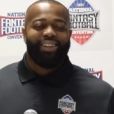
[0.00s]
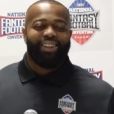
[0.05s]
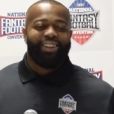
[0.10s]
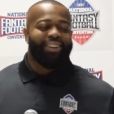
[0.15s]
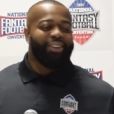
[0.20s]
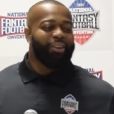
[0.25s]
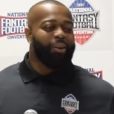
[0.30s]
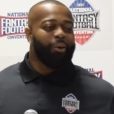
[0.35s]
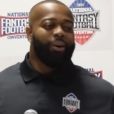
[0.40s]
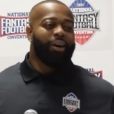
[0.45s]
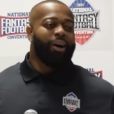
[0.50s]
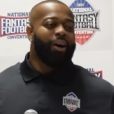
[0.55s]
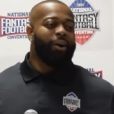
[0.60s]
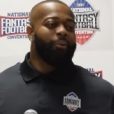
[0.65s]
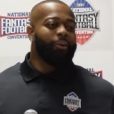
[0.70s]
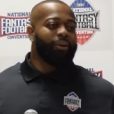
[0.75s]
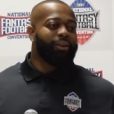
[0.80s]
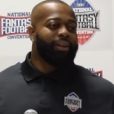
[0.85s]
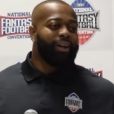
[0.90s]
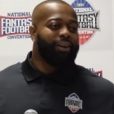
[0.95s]
you know, it all
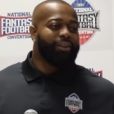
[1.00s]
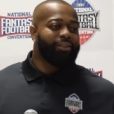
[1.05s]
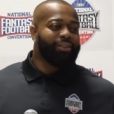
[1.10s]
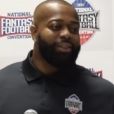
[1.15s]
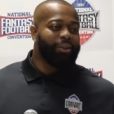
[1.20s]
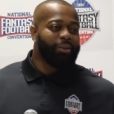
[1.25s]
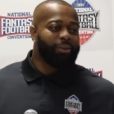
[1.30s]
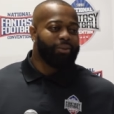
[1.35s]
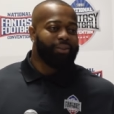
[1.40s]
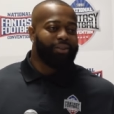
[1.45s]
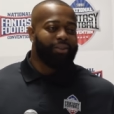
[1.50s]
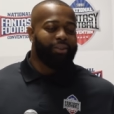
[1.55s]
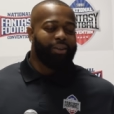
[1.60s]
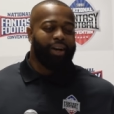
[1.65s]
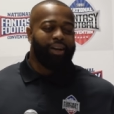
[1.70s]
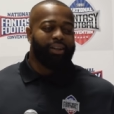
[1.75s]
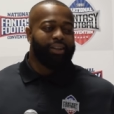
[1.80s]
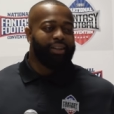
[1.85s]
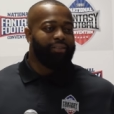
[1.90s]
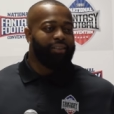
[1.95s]
worked out, so, you know,
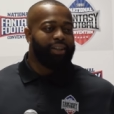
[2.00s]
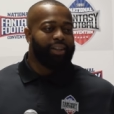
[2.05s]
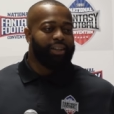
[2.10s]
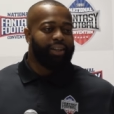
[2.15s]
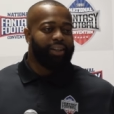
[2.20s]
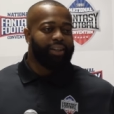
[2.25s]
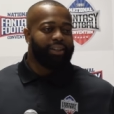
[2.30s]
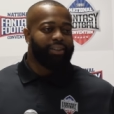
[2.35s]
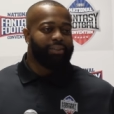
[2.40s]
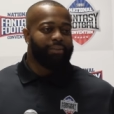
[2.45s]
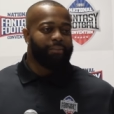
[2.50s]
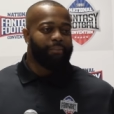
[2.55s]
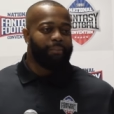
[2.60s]
I'll leave it at that.